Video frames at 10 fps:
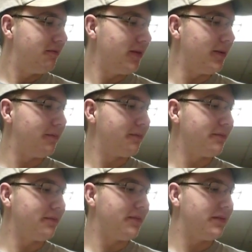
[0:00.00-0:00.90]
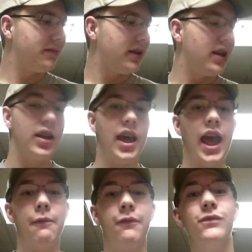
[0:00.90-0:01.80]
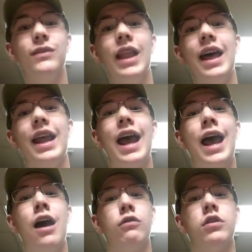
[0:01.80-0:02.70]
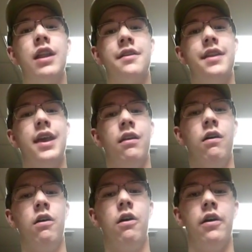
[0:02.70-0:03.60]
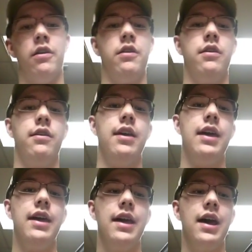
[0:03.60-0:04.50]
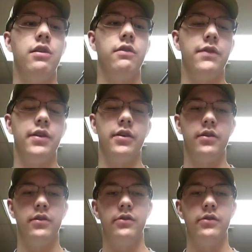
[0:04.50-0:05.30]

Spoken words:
But came flat out dead on out of the